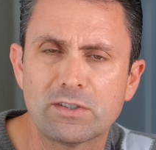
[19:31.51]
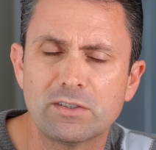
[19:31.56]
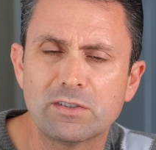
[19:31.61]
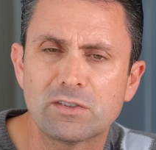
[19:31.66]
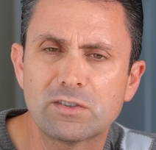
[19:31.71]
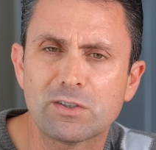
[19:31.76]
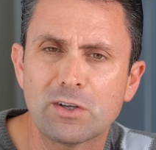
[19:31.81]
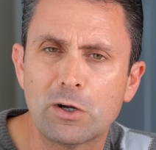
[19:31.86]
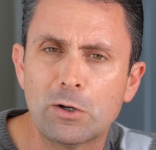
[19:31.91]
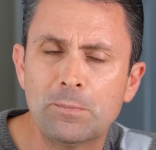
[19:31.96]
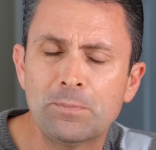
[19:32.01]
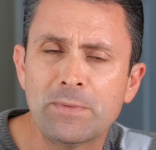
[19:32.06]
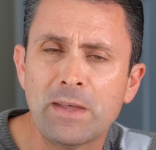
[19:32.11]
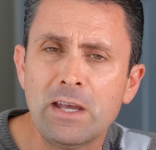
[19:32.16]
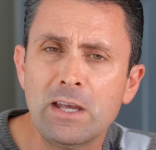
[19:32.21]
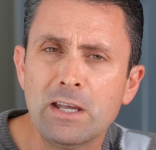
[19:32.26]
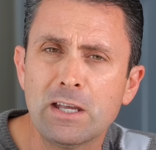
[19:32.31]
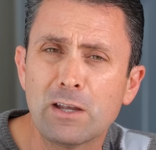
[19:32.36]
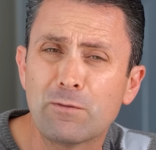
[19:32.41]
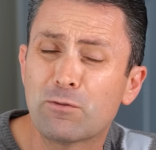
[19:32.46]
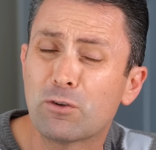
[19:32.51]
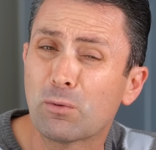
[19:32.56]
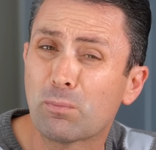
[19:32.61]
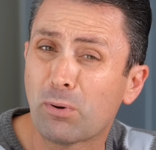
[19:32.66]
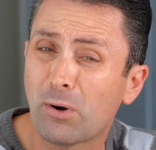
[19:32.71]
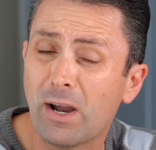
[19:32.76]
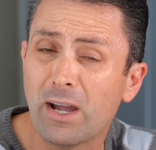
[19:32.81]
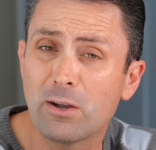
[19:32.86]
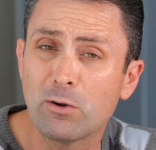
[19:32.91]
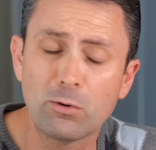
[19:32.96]
And so if your
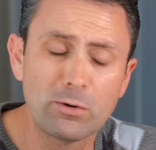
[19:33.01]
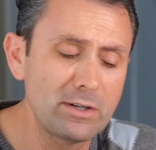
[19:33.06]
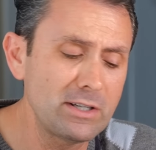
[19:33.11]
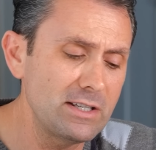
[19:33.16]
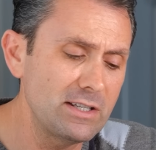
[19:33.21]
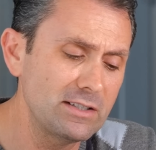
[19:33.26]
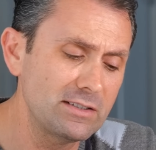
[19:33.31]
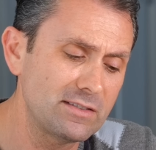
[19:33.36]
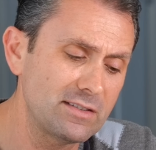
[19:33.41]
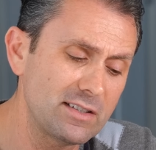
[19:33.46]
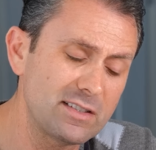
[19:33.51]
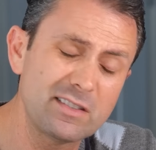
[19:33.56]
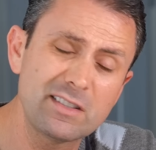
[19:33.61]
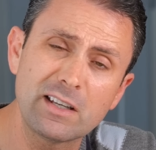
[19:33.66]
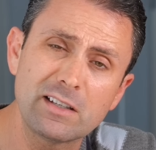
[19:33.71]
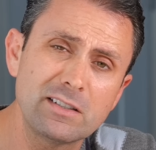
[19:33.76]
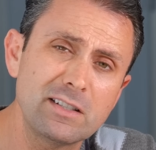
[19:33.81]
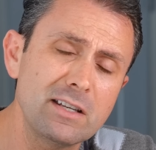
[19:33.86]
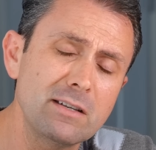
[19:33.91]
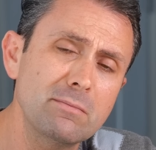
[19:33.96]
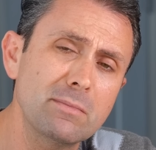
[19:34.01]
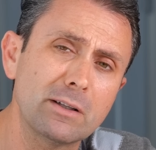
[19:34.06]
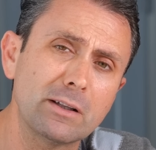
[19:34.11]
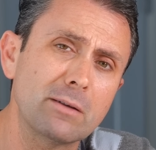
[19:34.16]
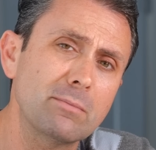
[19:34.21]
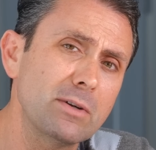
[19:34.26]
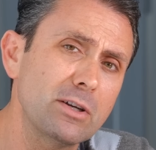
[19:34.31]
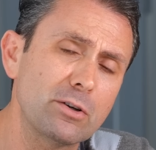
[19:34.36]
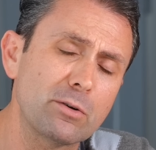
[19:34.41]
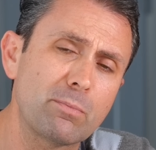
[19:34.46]
priority is the 16
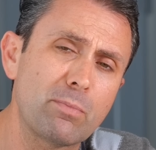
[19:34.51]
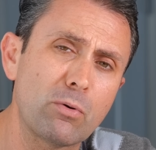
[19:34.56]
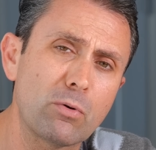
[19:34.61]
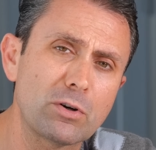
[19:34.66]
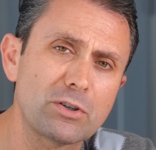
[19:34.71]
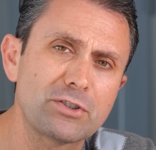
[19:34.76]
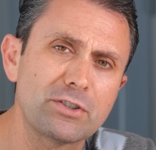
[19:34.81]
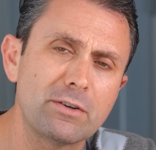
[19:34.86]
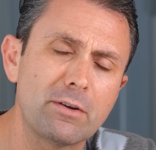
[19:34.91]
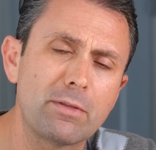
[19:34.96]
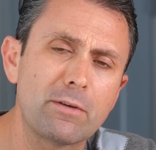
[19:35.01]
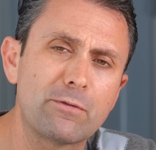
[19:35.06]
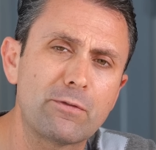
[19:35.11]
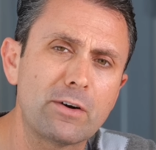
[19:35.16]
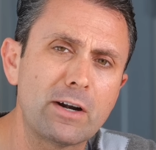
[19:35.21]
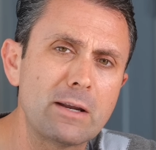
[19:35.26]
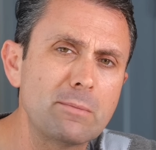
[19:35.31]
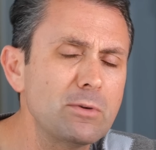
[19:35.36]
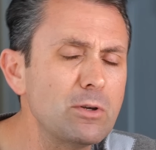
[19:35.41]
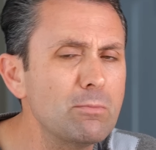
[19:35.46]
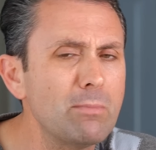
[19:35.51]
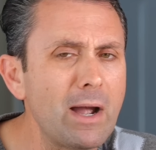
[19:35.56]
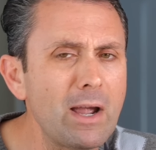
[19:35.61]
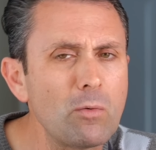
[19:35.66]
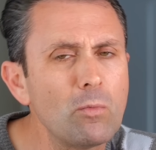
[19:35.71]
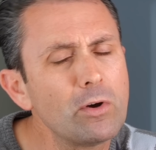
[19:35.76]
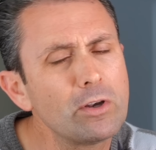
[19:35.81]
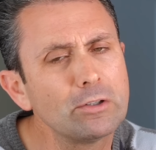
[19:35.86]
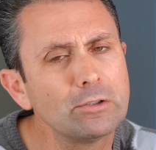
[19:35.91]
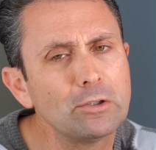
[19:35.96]
millimeter portion of the frame, you
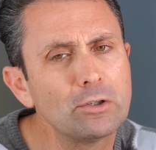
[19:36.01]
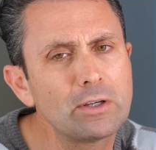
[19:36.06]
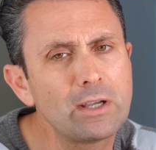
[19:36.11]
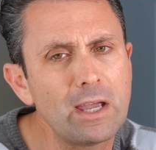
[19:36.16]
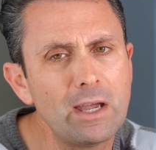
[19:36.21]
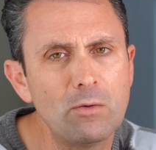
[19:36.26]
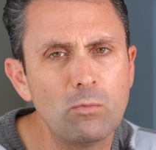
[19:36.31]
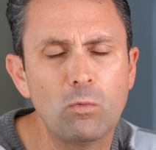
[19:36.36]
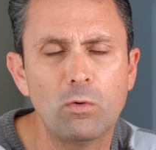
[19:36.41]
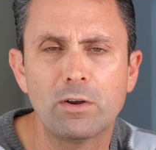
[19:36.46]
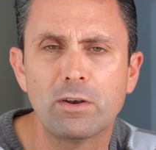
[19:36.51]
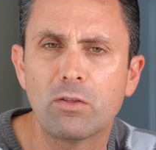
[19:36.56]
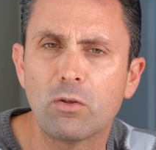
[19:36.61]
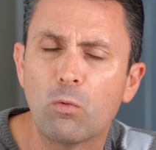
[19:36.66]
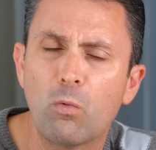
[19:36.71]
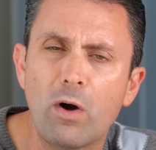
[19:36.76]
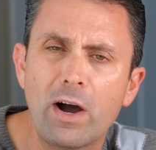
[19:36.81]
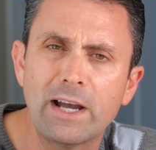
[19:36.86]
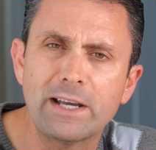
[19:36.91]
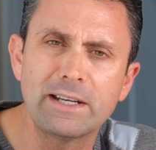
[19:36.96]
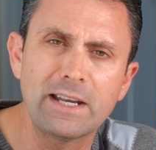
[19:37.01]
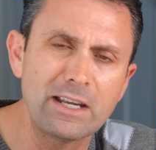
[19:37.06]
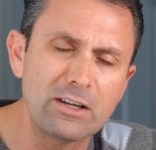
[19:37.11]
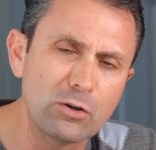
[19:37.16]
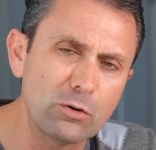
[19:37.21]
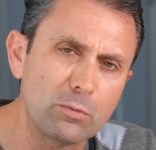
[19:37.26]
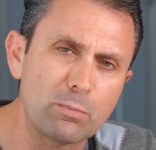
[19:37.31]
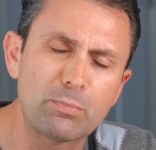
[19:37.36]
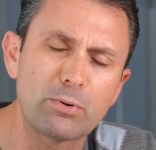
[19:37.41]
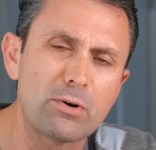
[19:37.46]
might want to look at one of the wide
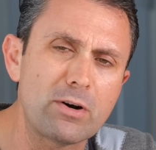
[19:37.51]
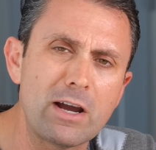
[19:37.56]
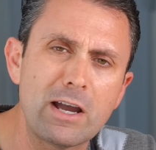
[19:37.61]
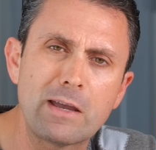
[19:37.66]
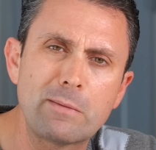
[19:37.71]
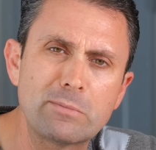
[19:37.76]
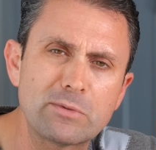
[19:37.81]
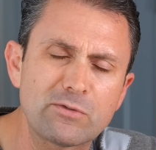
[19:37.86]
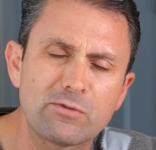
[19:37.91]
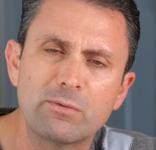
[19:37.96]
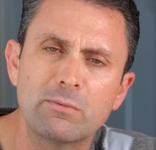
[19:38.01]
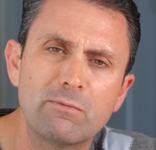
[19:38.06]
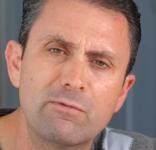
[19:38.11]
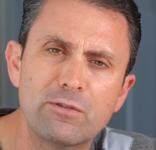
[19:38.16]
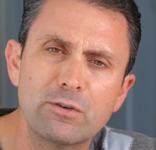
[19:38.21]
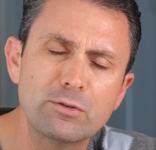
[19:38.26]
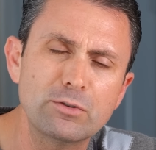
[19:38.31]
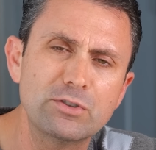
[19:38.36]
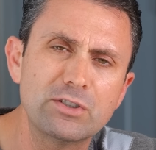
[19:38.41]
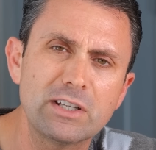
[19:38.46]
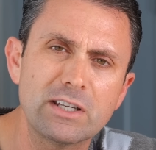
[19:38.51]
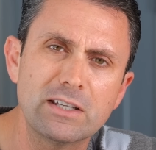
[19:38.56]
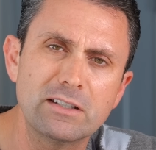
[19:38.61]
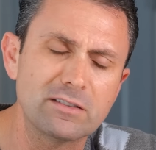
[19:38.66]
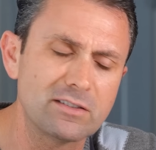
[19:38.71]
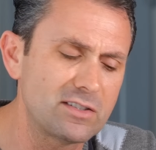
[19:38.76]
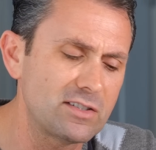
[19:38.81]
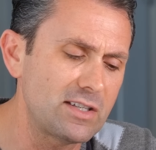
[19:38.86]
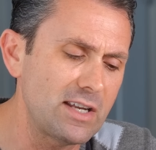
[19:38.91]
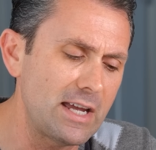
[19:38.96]
angle primes from Fuji
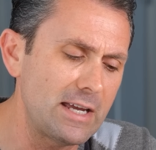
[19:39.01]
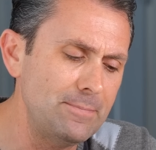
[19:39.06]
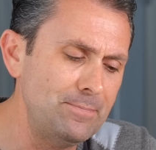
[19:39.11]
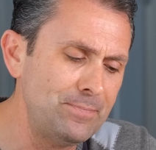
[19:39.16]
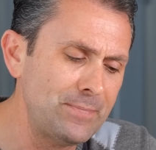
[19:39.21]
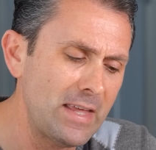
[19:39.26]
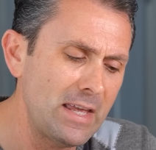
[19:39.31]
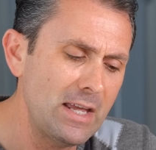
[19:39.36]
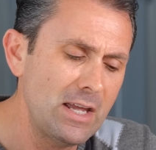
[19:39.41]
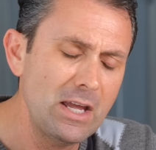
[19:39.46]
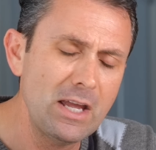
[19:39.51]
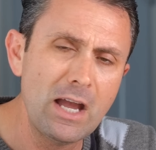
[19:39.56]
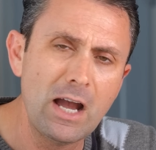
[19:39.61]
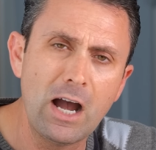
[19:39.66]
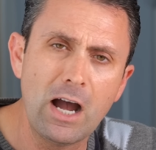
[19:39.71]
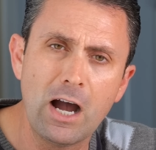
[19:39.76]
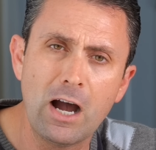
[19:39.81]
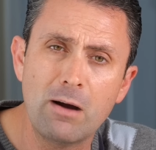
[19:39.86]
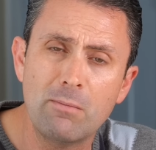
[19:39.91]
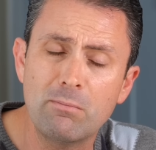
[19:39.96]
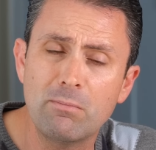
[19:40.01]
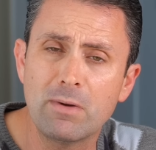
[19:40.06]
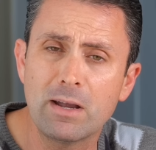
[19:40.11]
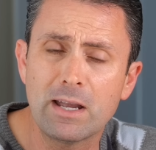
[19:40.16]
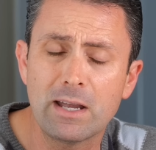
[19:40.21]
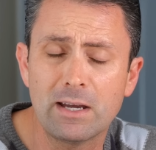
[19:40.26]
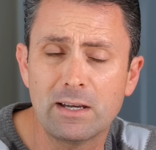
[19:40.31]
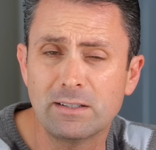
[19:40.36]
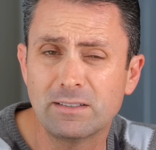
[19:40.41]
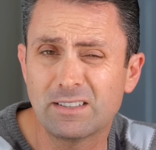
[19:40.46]
instead, um,
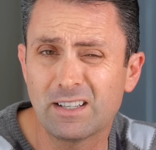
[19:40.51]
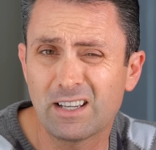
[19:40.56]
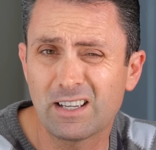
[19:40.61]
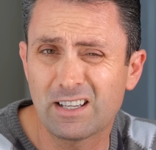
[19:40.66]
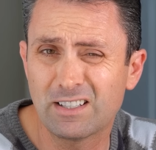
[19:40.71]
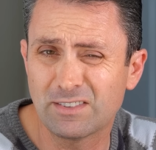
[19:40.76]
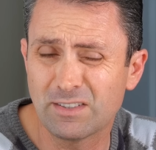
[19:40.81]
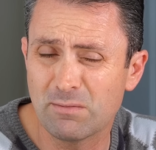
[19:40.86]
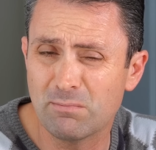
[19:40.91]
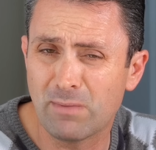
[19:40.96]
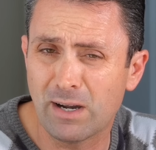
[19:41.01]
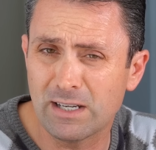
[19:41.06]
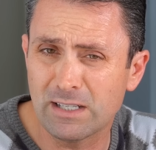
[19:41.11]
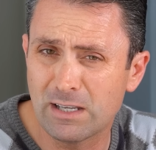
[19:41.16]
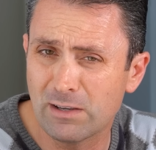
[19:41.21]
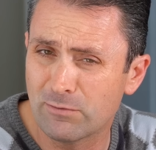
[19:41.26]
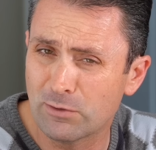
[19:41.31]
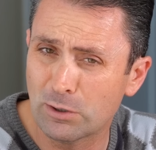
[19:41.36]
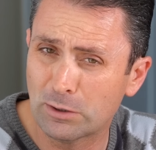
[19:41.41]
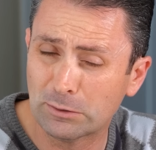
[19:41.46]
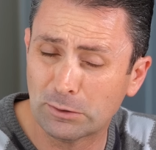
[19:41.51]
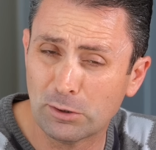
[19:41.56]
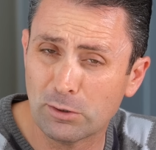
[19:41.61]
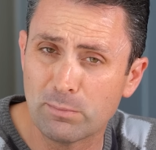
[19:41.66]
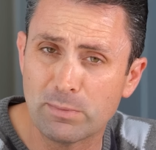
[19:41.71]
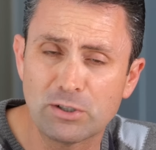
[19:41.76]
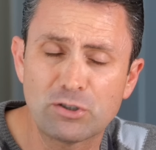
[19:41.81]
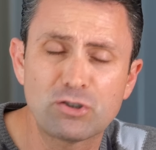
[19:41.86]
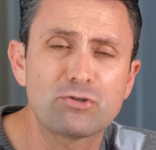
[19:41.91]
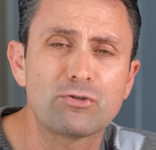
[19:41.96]
and because uh, it might give you a
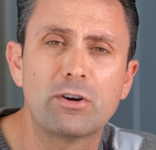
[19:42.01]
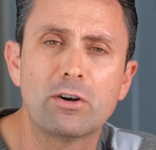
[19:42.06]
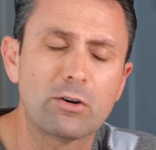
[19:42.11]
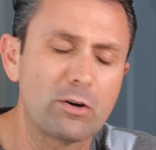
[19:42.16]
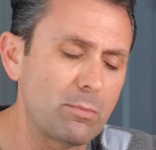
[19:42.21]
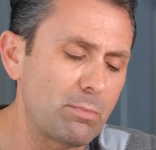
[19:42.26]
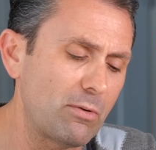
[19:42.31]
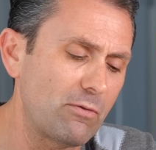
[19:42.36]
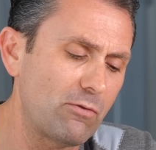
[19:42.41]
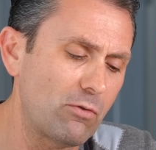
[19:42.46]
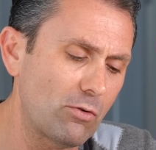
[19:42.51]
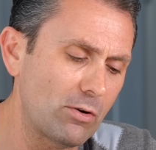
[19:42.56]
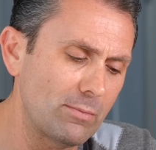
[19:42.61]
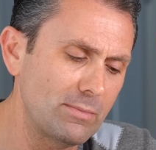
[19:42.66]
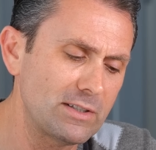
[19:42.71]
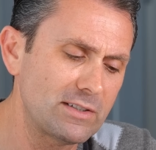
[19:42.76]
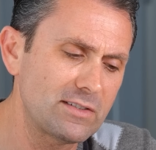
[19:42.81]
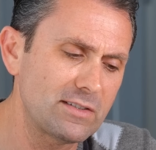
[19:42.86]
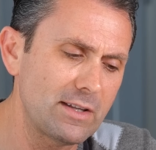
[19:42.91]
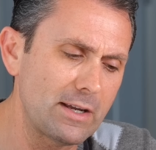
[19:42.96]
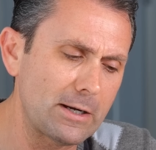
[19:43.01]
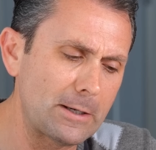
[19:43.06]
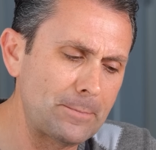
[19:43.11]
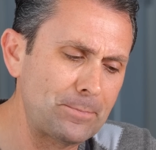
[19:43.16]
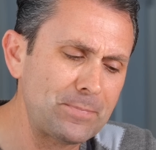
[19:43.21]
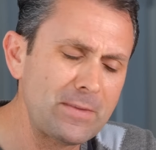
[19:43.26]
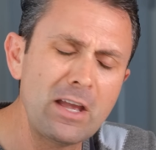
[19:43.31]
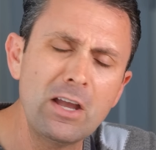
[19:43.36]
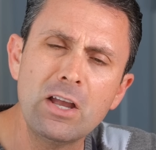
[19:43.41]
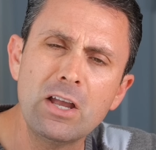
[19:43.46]
little bit stronger performance there.